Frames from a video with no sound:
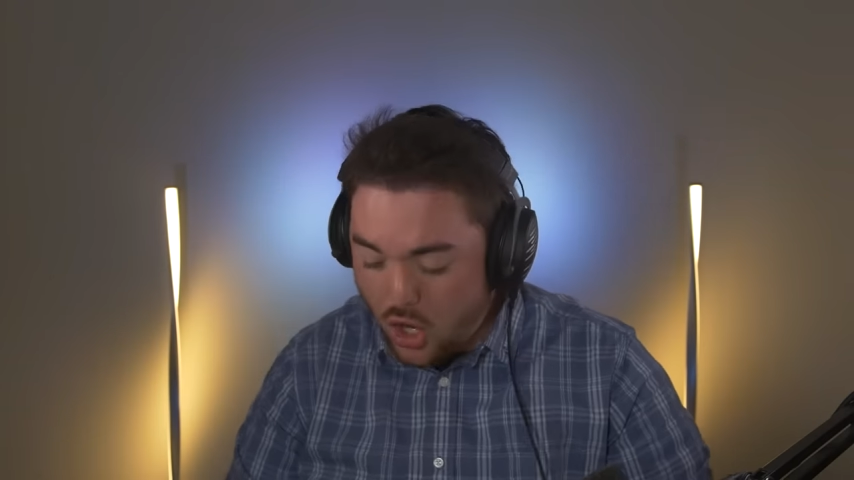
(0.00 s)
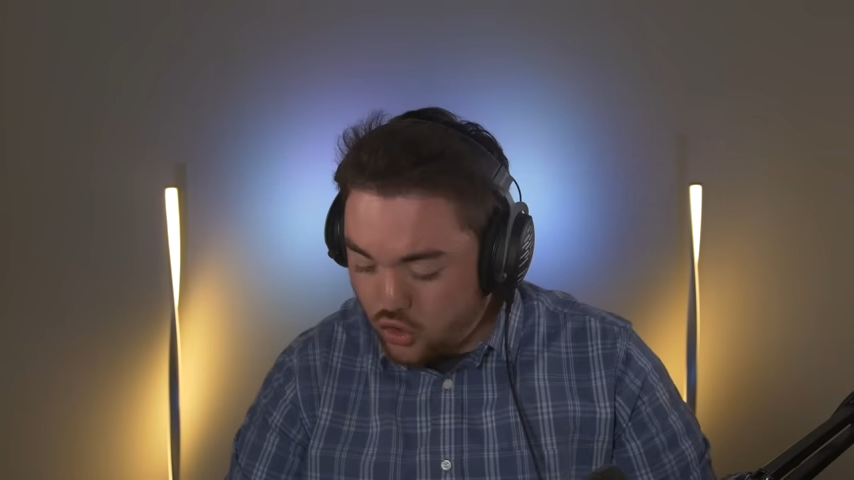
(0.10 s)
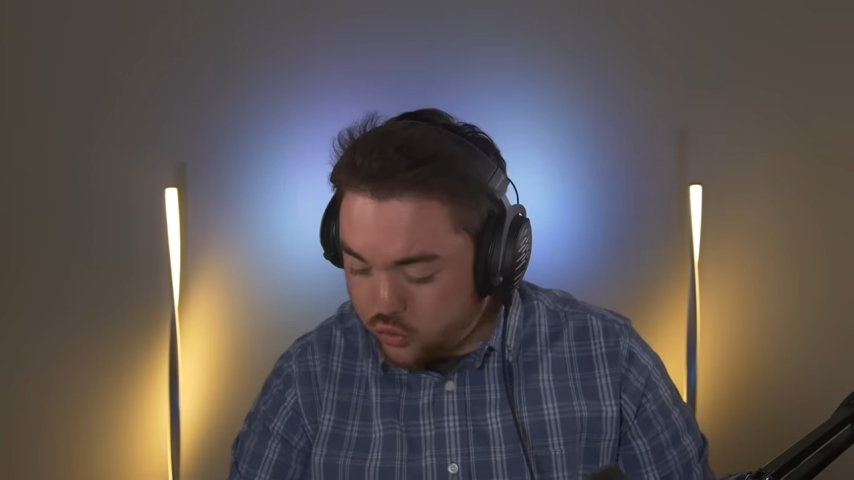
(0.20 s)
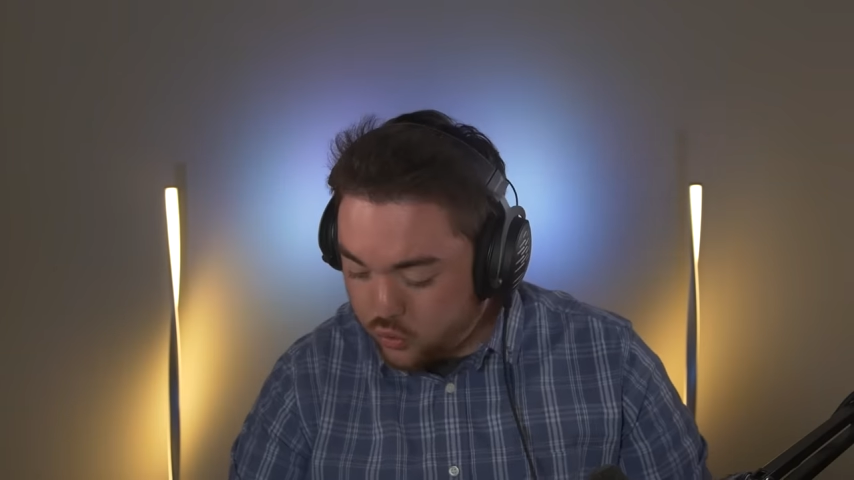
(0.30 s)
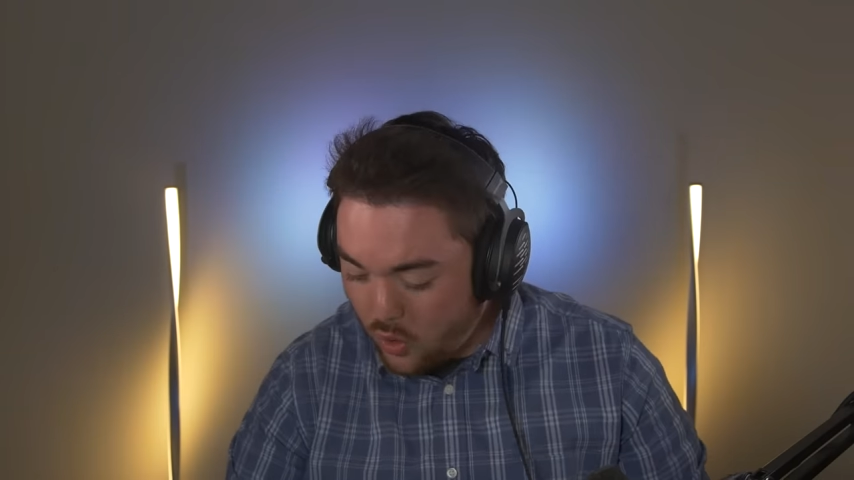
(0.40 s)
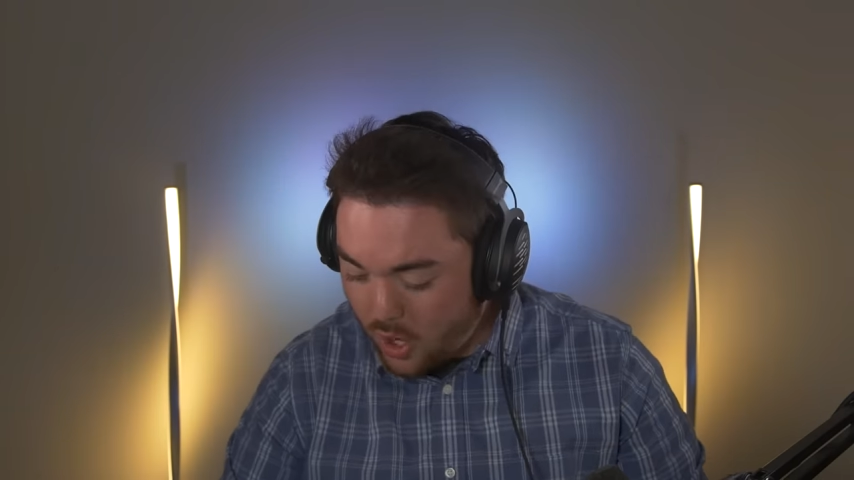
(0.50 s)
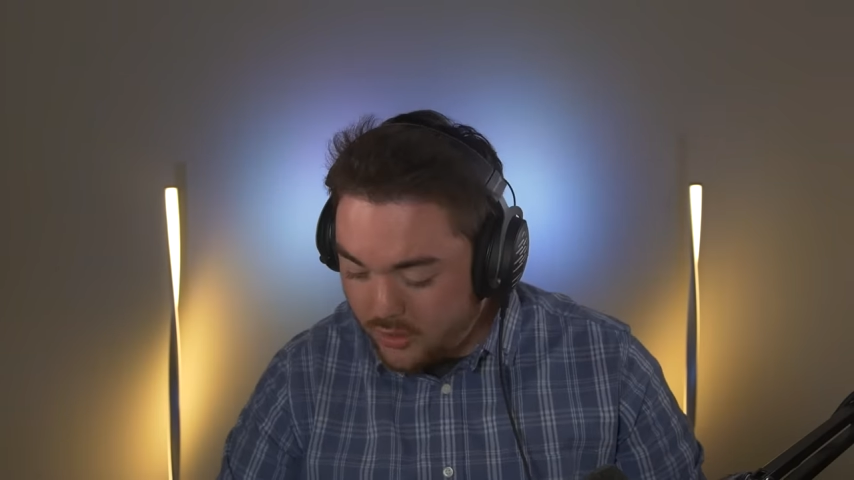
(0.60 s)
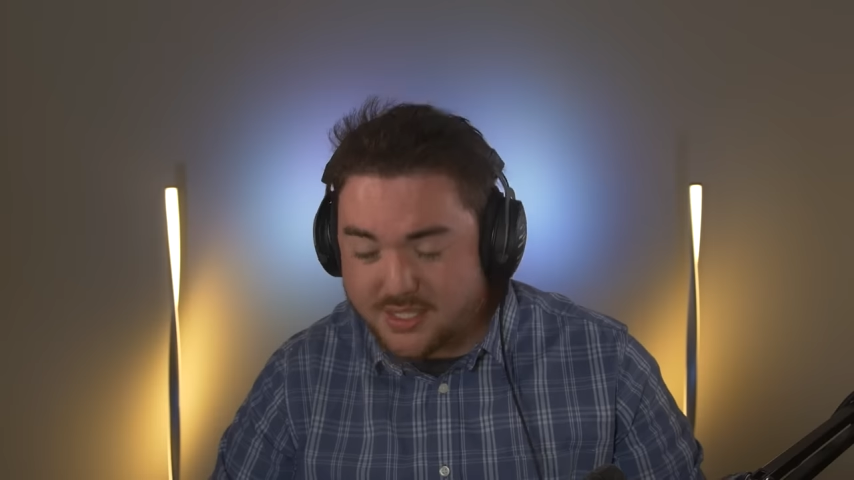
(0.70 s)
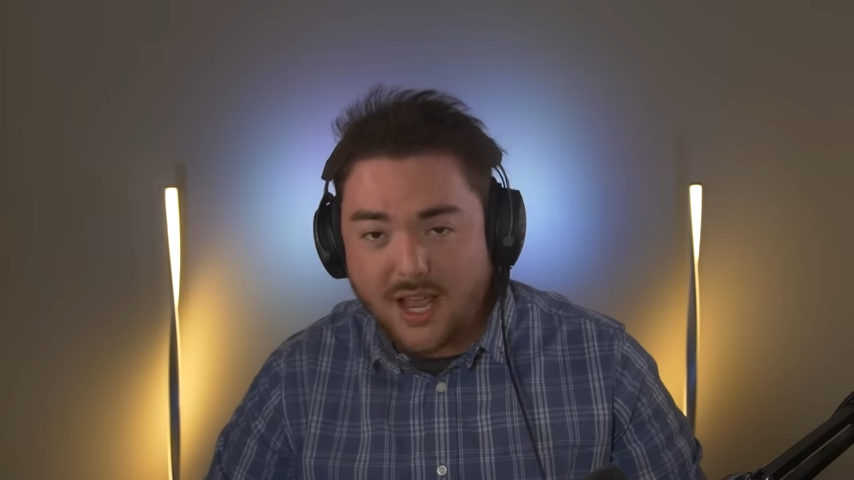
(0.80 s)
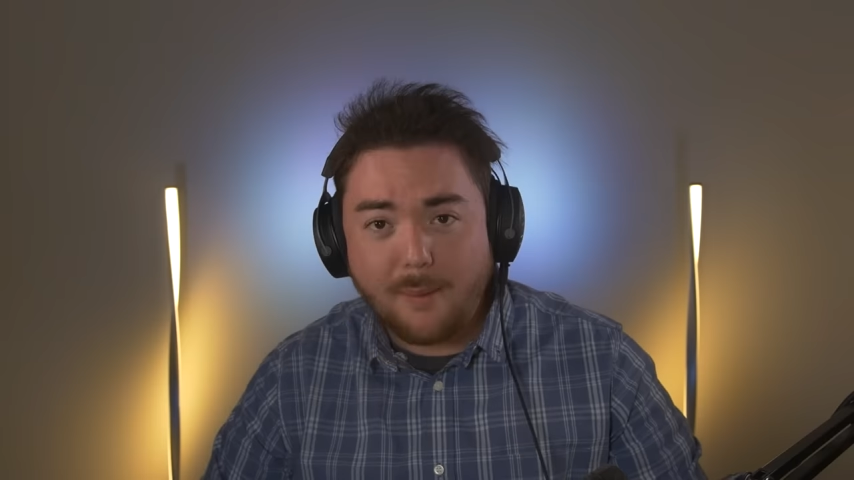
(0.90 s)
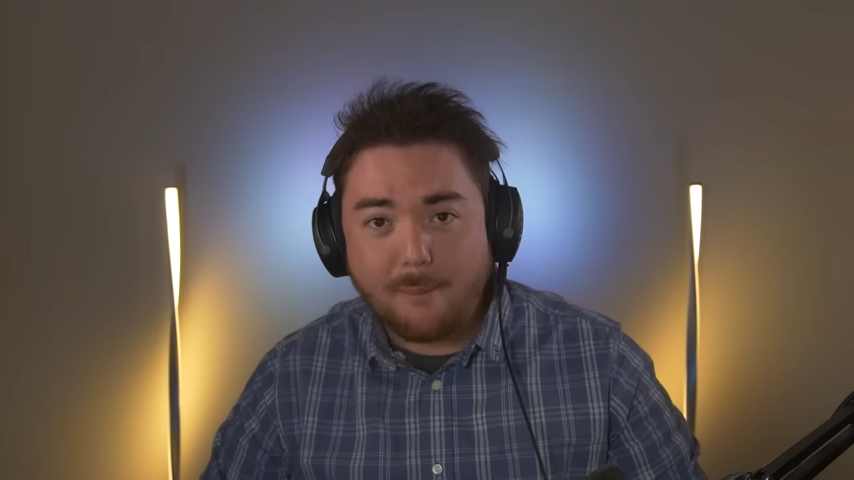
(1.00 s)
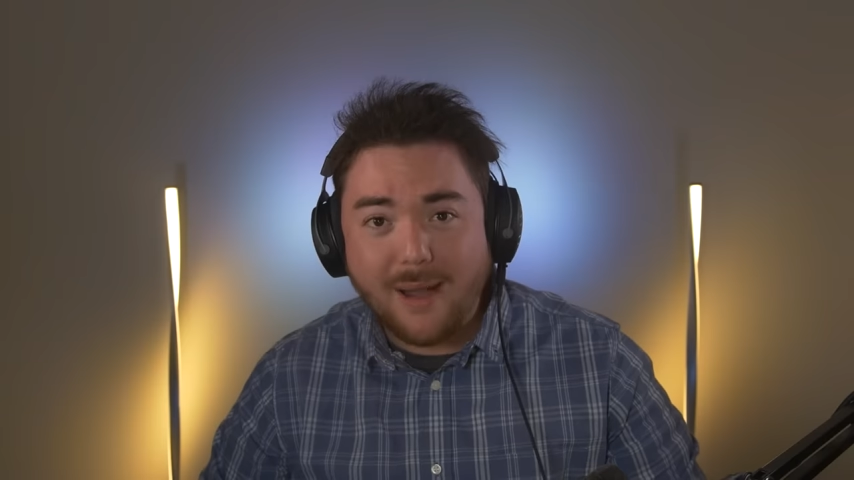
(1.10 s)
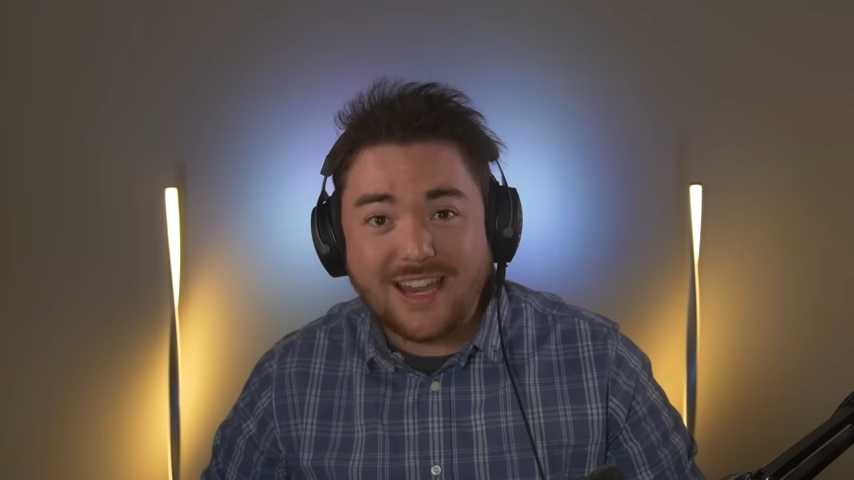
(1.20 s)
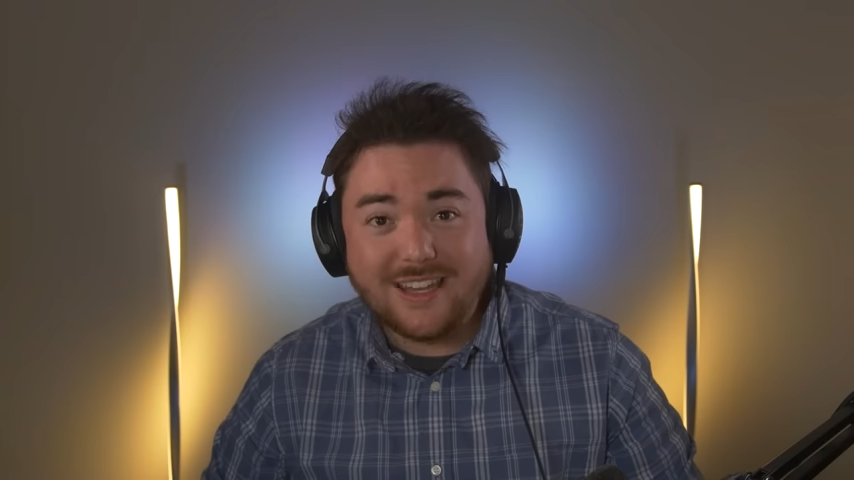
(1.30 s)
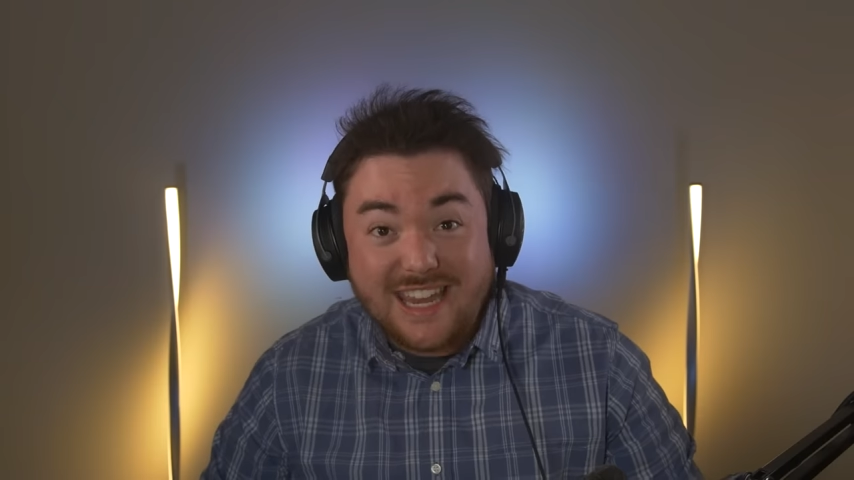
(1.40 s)
crawls up
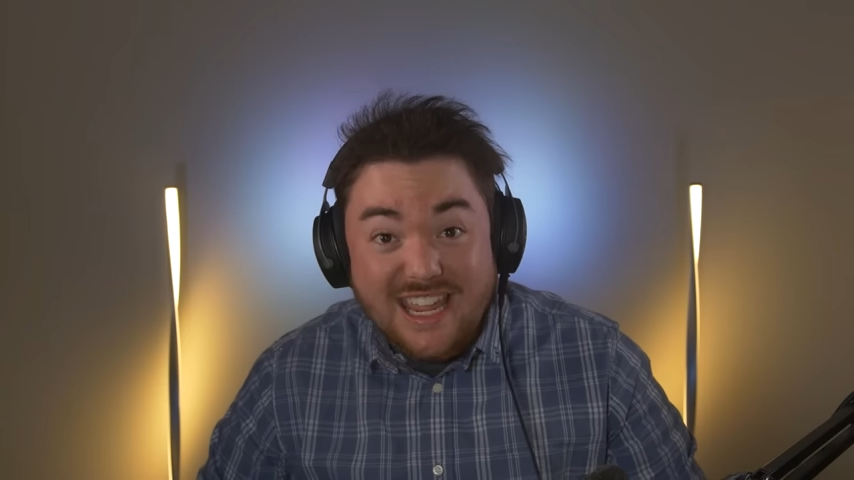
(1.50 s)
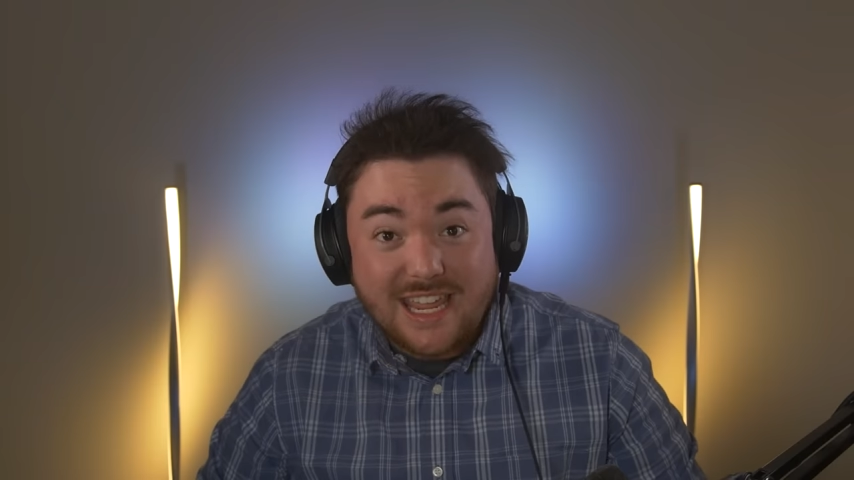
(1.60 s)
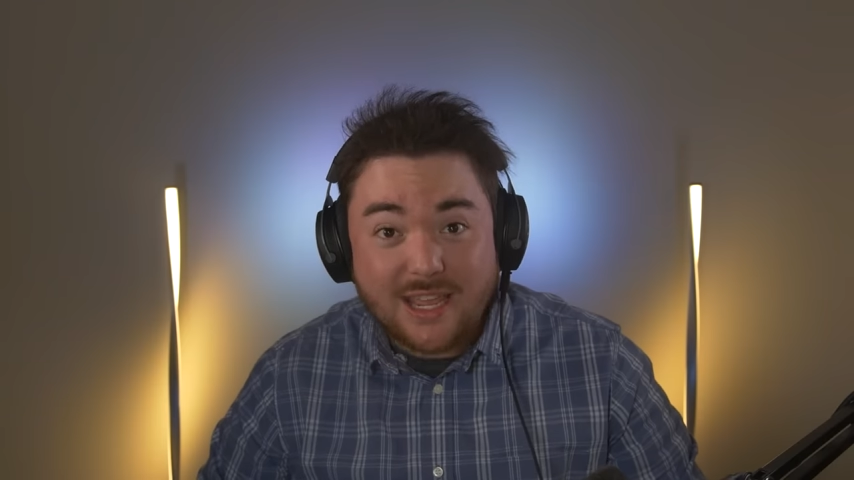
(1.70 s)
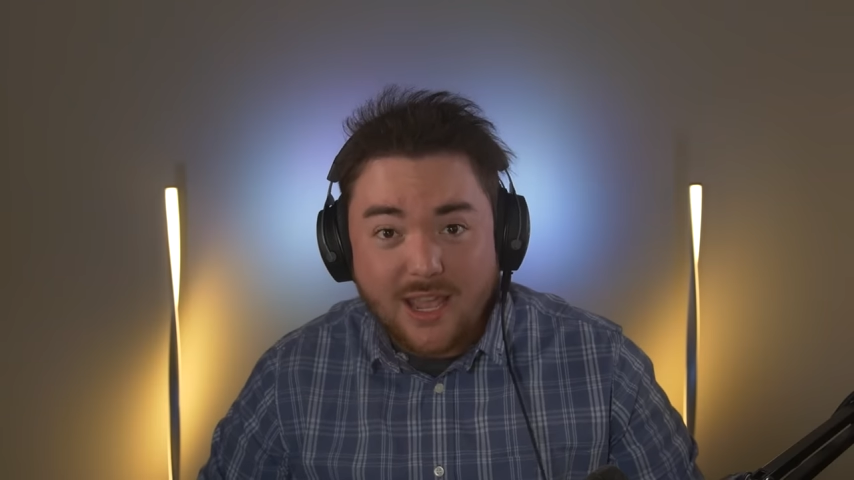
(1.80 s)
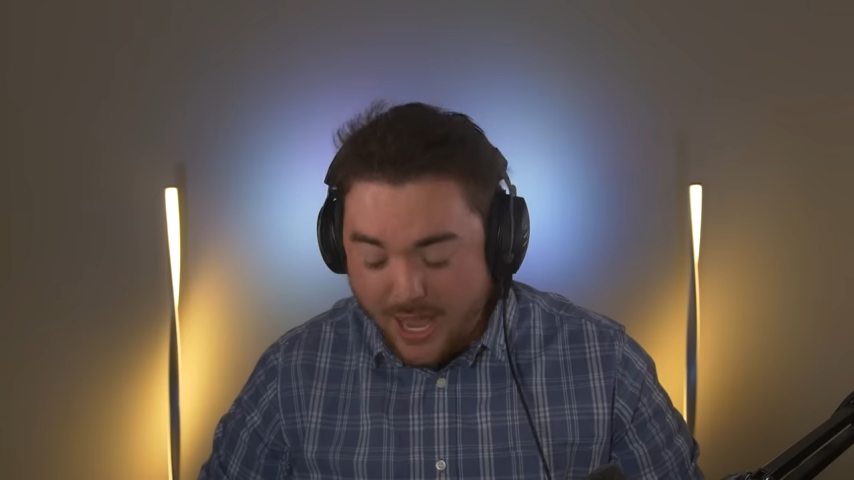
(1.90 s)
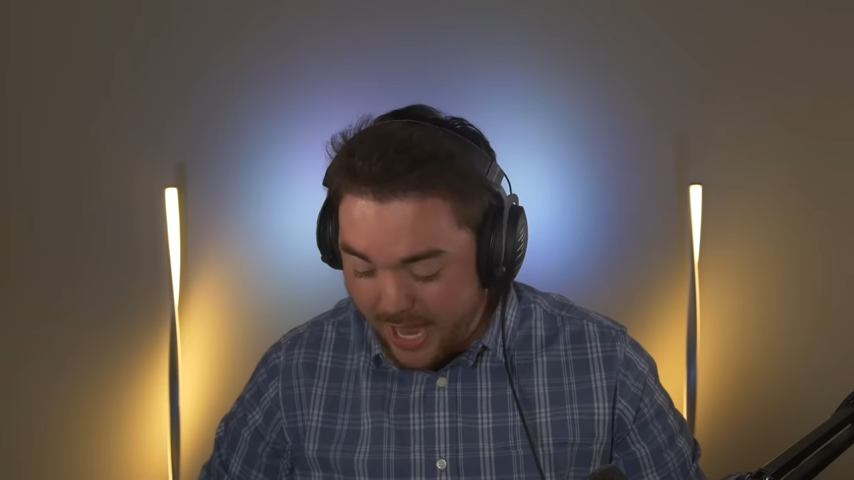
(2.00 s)
my knee